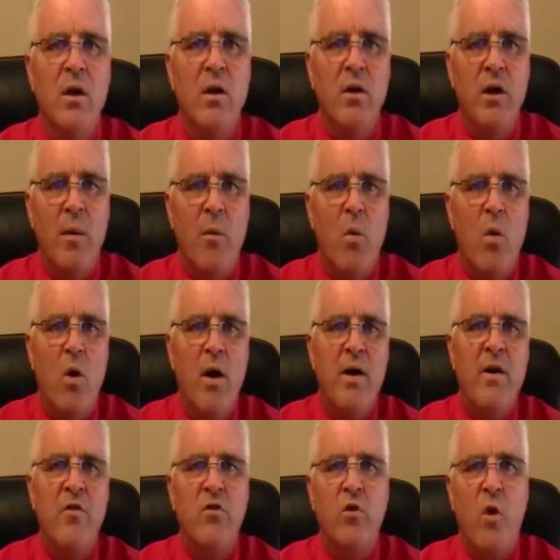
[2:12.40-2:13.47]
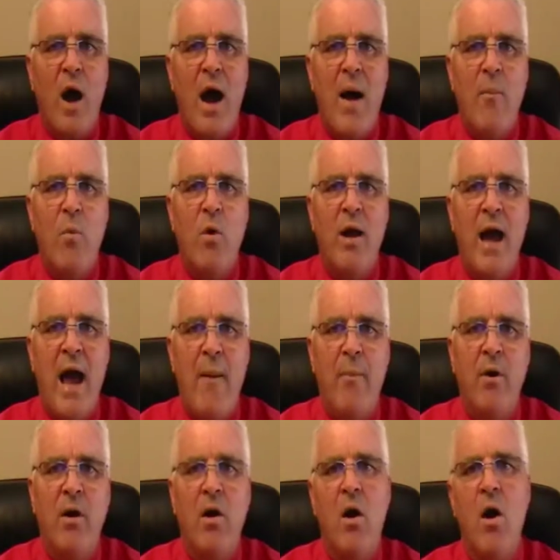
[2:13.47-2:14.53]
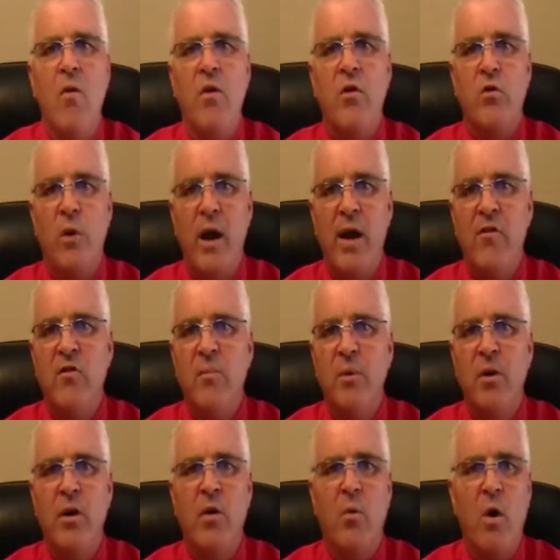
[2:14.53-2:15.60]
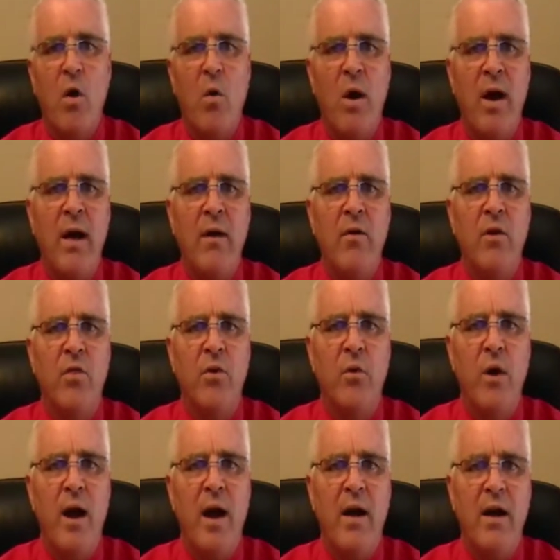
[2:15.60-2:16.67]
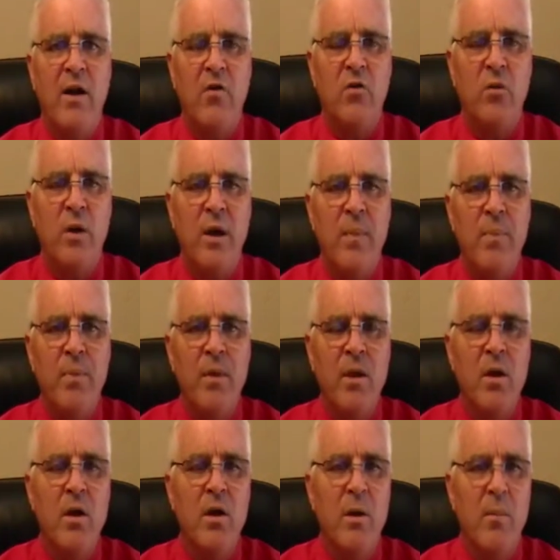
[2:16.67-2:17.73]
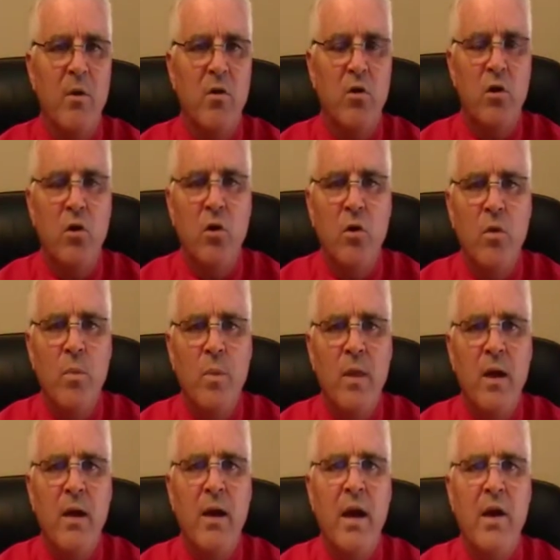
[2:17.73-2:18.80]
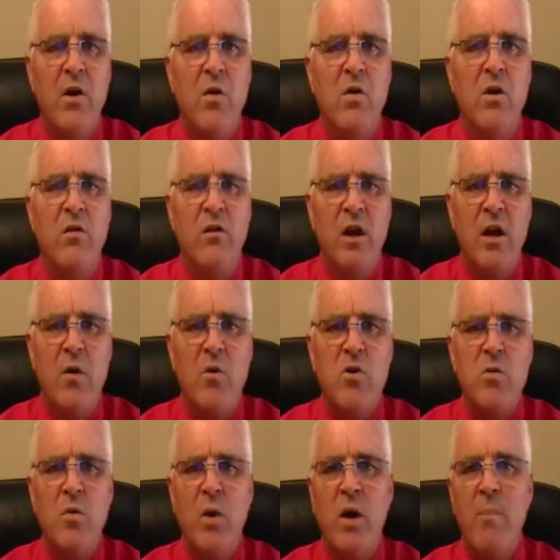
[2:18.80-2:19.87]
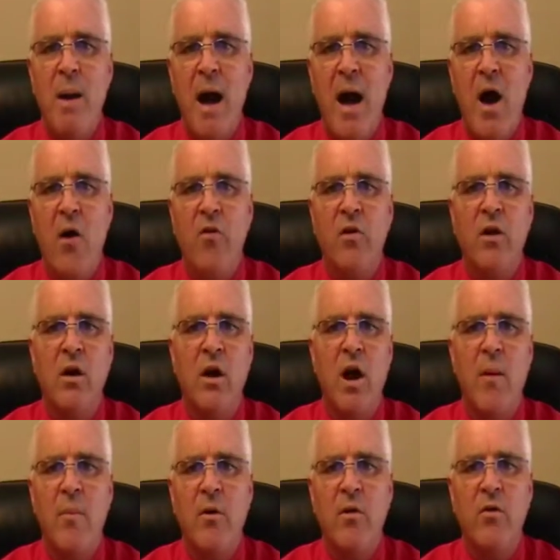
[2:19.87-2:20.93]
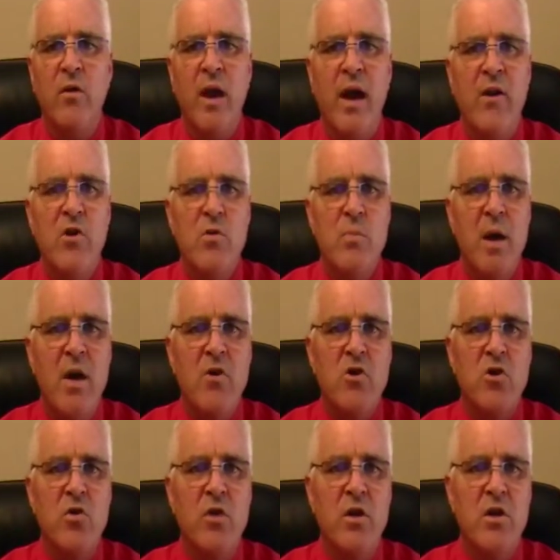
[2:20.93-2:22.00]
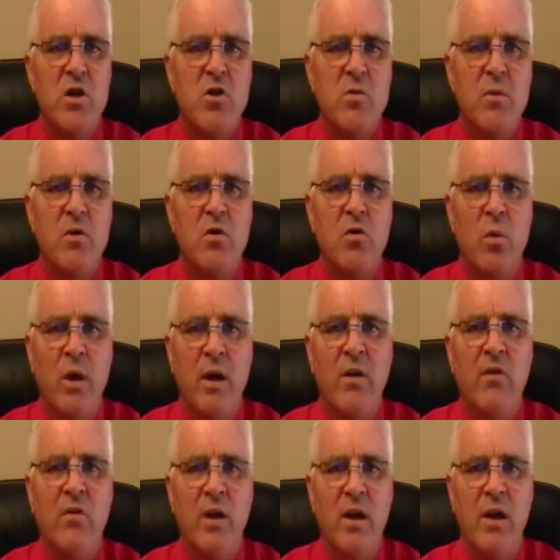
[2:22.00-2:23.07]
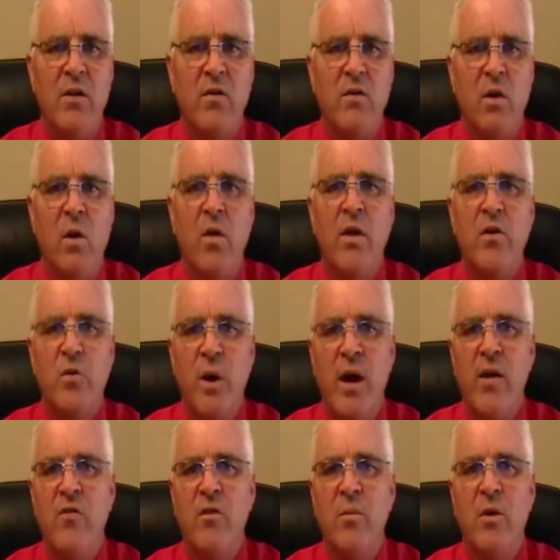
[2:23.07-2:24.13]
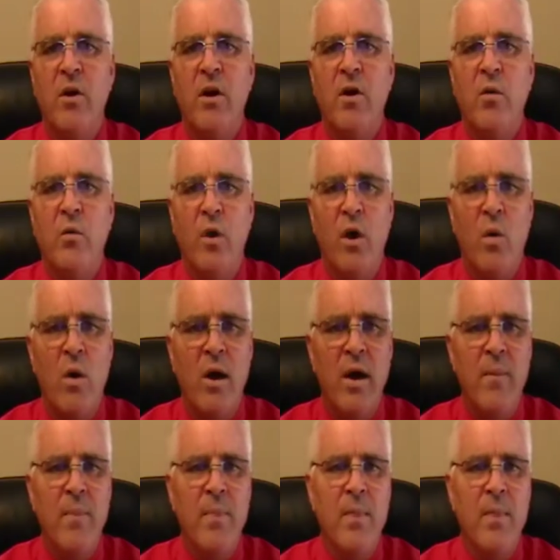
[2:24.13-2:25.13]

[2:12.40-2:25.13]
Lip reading: Number 1, describe what happened along the Trans-Siberian Railway throughout history. Number 2, can you distinguish between miles and kilometers as you measure the distance between cities on the Trans-Siberian Railway?